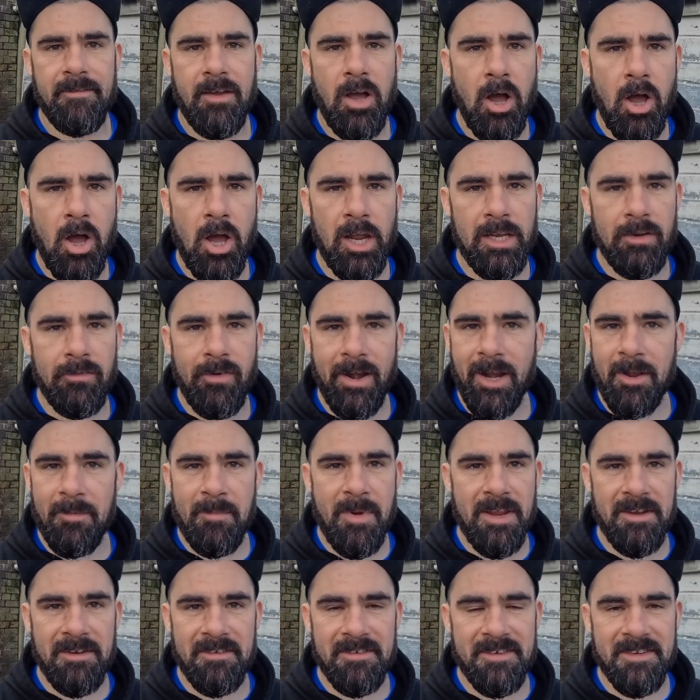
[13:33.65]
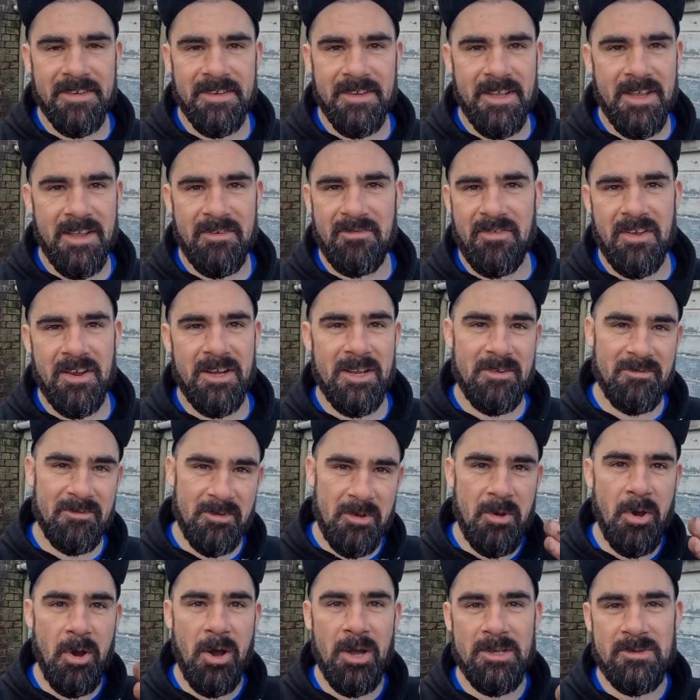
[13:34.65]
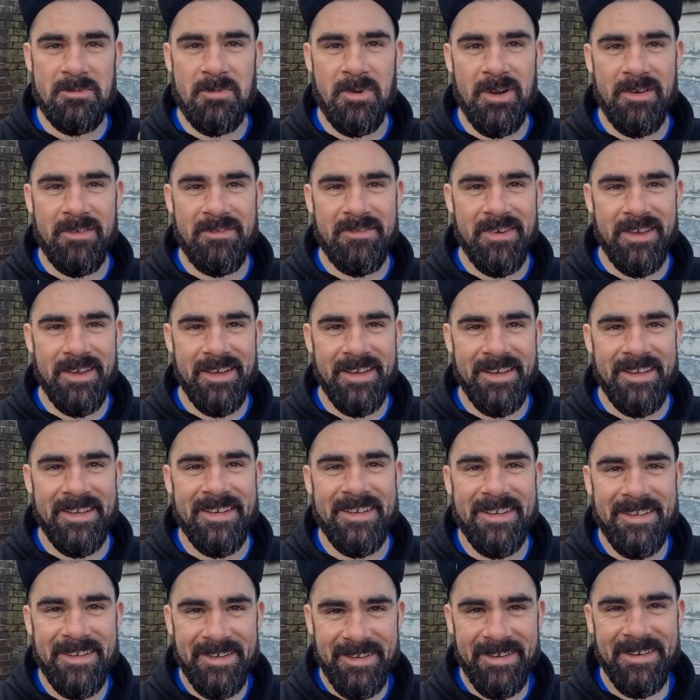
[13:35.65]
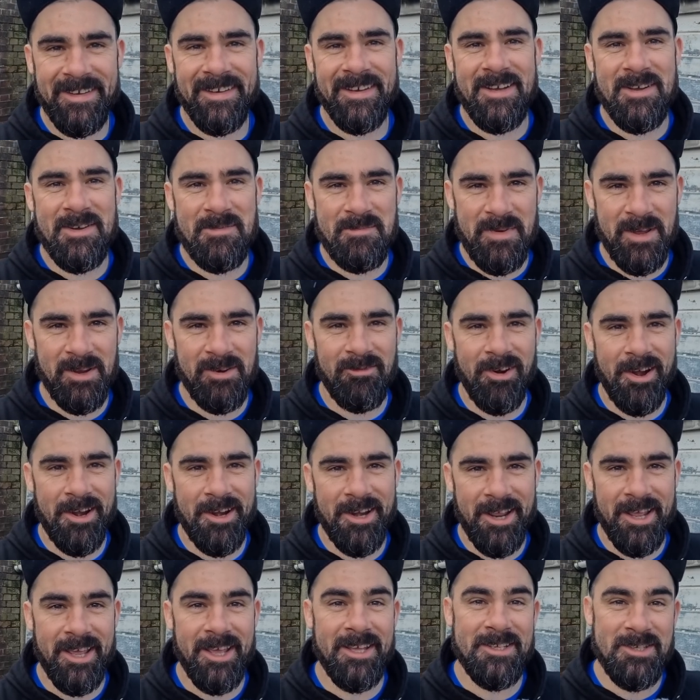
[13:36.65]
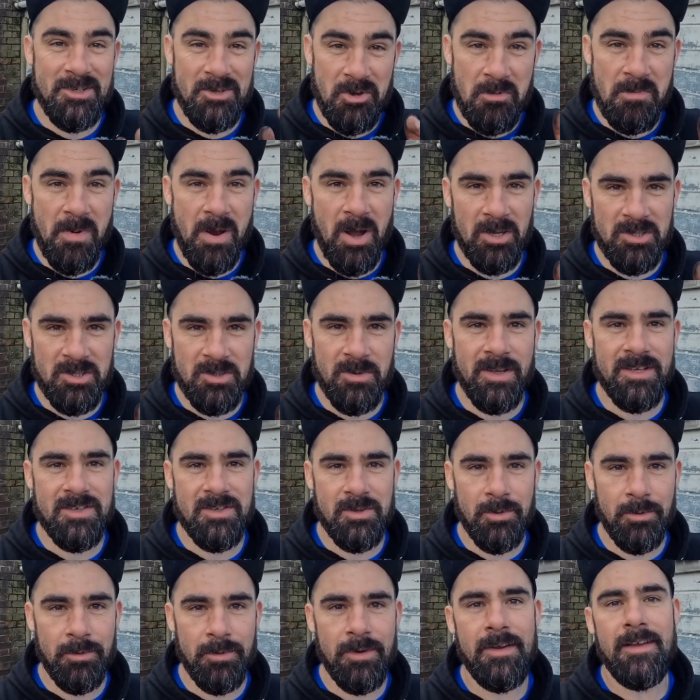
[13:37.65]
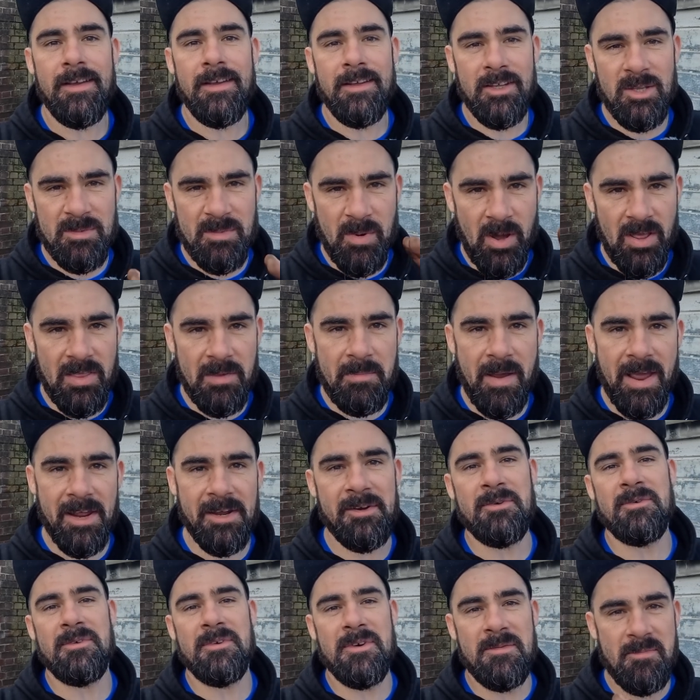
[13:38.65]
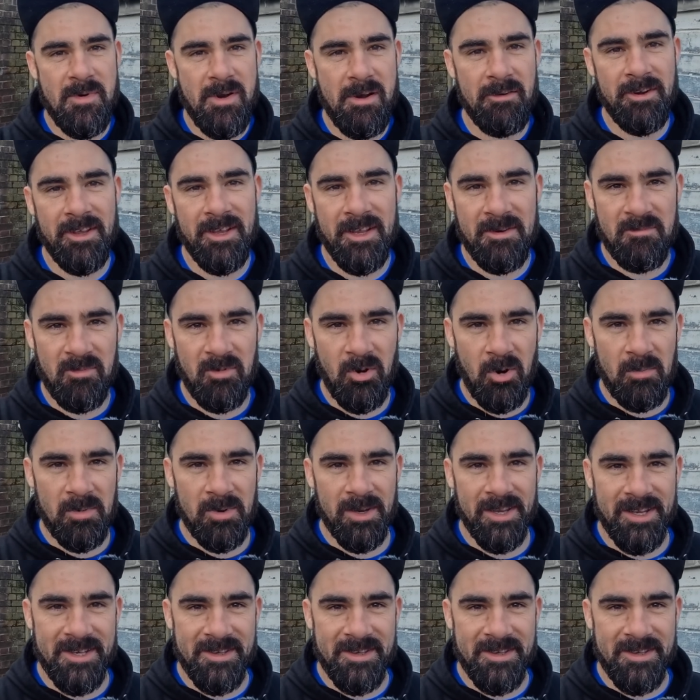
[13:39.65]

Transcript: I highly recommend, if any of you guys want to fit a big radiator to your Mark 2 Escort, you buy the panel and weld it in properly.